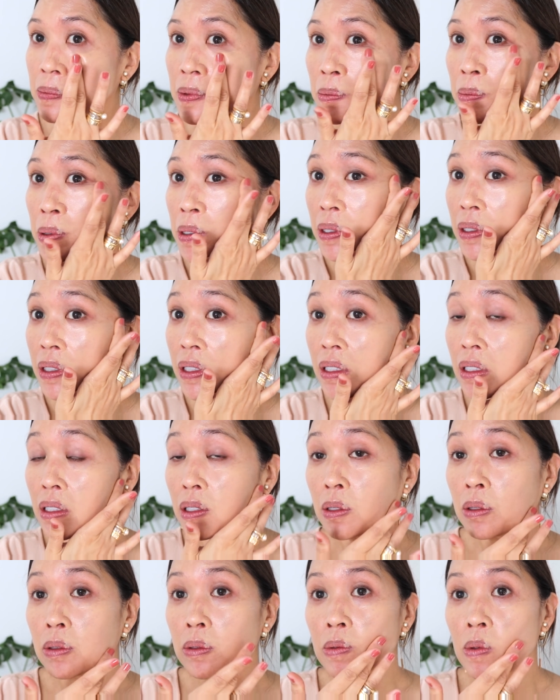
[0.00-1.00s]
I put a
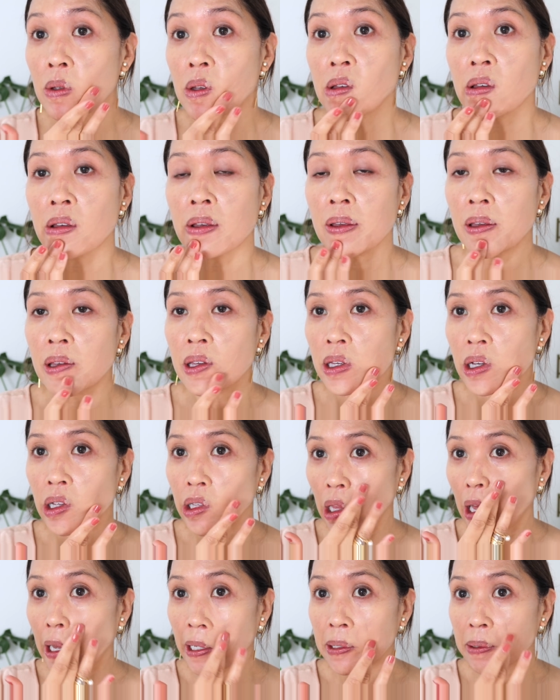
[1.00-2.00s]
little, a
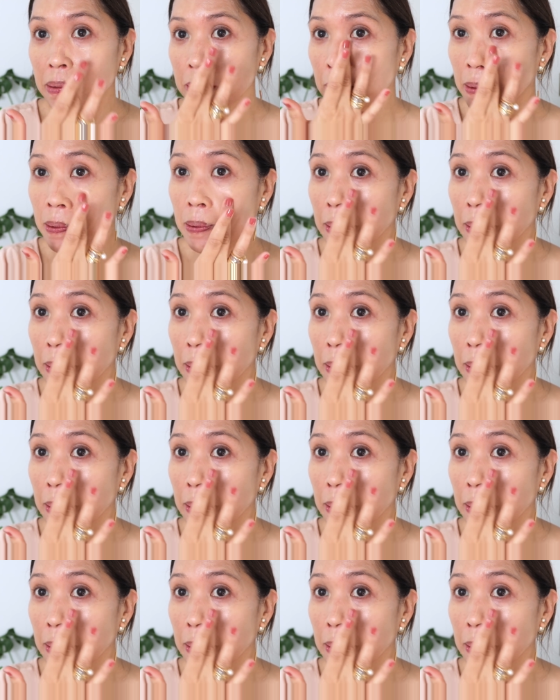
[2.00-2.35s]
lot